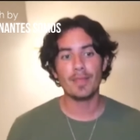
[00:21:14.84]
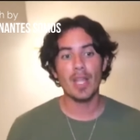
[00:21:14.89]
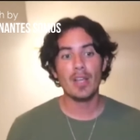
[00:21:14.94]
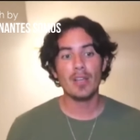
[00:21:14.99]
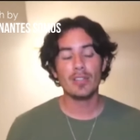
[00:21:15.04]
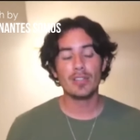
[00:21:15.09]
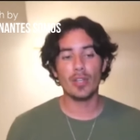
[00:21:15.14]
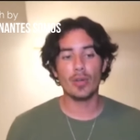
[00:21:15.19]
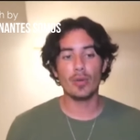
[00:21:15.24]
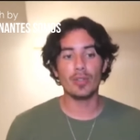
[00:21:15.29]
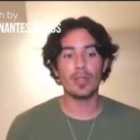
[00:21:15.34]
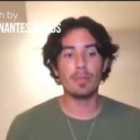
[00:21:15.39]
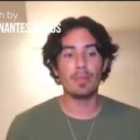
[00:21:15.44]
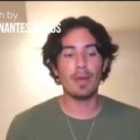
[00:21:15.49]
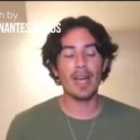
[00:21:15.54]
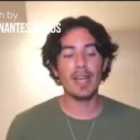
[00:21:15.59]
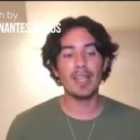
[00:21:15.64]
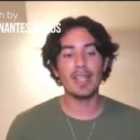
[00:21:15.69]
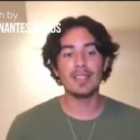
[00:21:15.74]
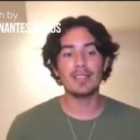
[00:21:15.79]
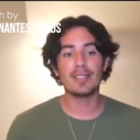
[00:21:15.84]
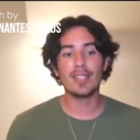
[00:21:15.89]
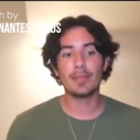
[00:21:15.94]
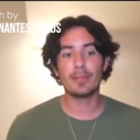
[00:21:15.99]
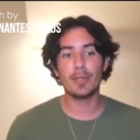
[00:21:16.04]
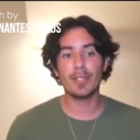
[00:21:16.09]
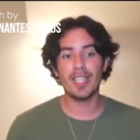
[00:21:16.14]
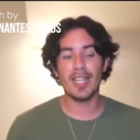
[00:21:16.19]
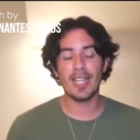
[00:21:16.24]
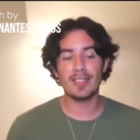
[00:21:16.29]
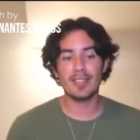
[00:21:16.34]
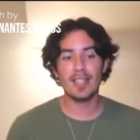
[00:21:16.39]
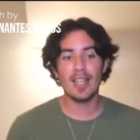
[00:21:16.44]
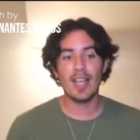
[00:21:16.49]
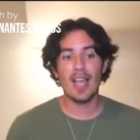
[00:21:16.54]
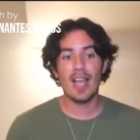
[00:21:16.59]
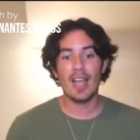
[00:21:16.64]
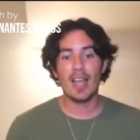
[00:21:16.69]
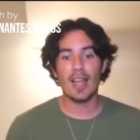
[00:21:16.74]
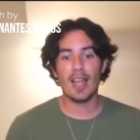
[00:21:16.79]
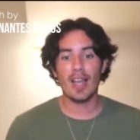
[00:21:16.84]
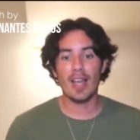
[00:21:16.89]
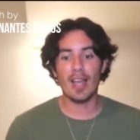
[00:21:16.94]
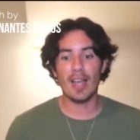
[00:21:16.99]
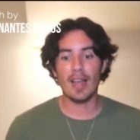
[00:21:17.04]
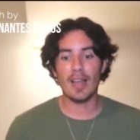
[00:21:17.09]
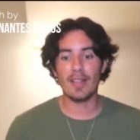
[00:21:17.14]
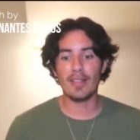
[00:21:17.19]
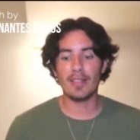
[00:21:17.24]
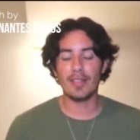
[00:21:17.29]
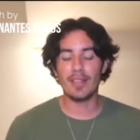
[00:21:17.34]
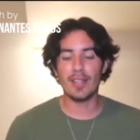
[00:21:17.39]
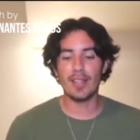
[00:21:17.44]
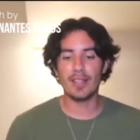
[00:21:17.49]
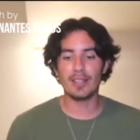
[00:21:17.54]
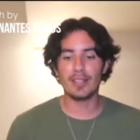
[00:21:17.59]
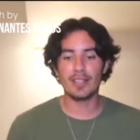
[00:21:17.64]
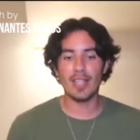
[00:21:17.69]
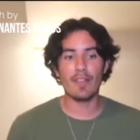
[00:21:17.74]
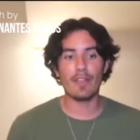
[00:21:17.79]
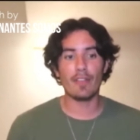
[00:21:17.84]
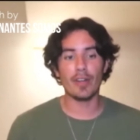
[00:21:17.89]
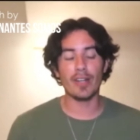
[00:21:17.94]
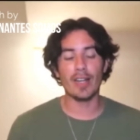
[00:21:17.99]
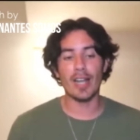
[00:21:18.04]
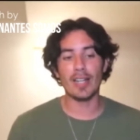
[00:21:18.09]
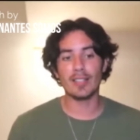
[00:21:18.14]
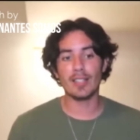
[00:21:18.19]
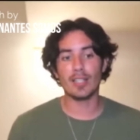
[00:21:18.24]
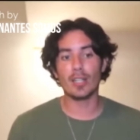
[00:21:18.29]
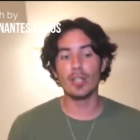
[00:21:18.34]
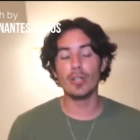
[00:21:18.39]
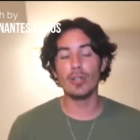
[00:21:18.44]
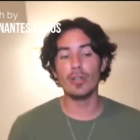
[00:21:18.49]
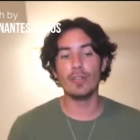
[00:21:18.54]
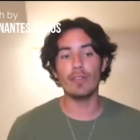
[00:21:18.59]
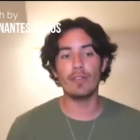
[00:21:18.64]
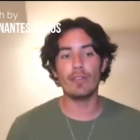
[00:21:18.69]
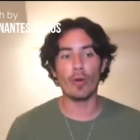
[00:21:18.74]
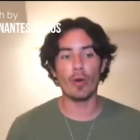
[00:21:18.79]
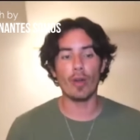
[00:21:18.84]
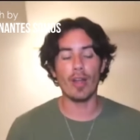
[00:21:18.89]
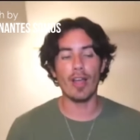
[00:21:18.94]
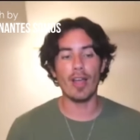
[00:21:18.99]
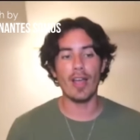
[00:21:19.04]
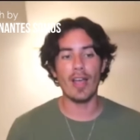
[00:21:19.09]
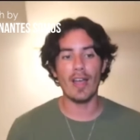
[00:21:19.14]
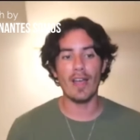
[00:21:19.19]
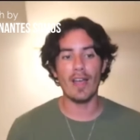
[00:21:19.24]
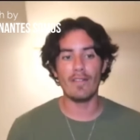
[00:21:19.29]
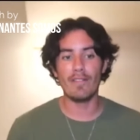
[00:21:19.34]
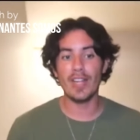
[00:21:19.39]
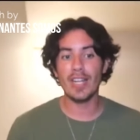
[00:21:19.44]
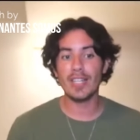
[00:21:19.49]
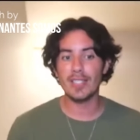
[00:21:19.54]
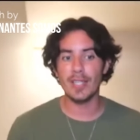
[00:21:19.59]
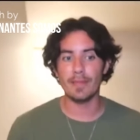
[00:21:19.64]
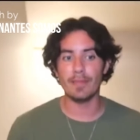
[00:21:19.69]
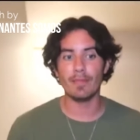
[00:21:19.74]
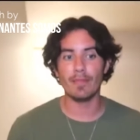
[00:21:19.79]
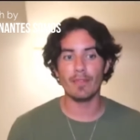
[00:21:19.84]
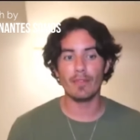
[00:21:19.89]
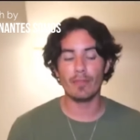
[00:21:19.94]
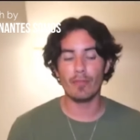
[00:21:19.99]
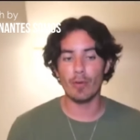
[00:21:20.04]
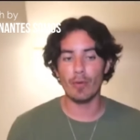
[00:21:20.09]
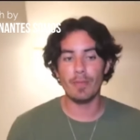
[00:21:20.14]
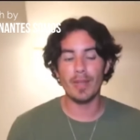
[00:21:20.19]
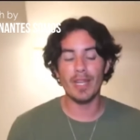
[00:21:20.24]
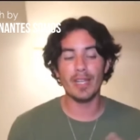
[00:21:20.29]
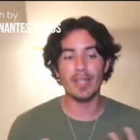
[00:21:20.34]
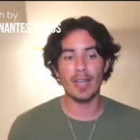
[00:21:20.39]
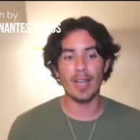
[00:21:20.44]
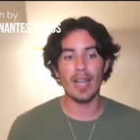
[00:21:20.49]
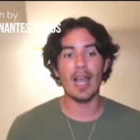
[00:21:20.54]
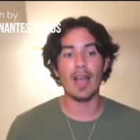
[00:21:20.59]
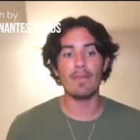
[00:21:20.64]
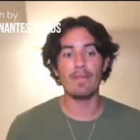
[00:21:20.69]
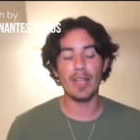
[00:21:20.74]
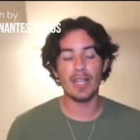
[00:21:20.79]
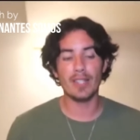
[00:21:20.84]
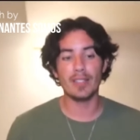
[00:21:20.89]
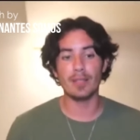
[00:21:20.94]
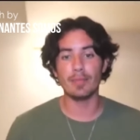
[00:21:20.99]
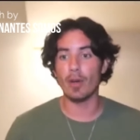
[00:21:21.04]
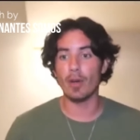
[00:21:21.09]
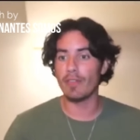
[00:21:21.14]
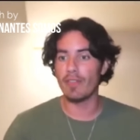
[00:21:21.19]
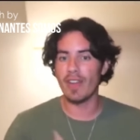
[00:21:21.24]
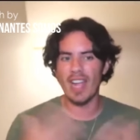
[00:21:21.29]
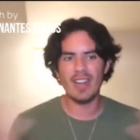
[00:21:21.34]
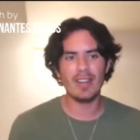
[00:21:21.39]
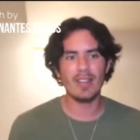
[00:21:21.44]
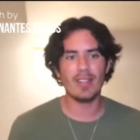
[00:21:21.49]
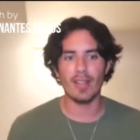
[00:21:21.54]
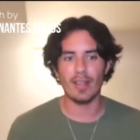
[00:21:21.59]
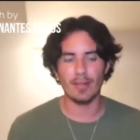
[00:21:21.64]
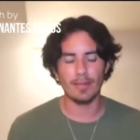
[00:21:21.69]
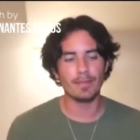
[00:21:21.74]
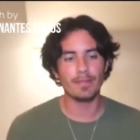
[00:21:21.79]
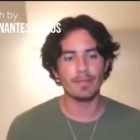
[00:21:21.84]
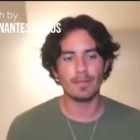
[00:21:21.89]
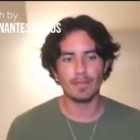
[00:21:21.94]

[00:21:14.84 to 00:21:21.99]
So the body interprets the suffering as a clue for victim, for being a victim of anything.